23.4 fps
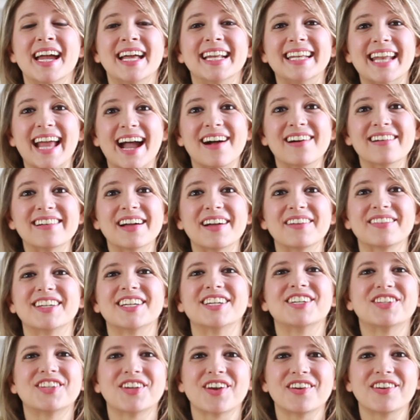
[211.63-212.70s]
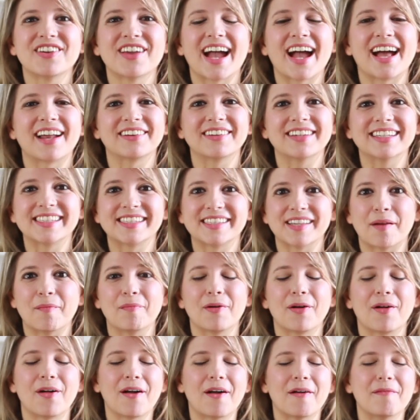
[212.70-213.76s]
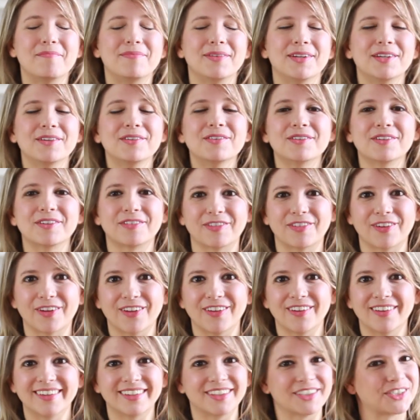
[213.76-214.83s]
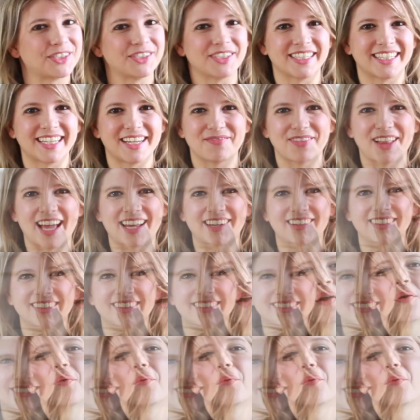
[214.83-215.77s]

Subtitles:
Now I'm going to show you how to assemble a beautiful crudité platter.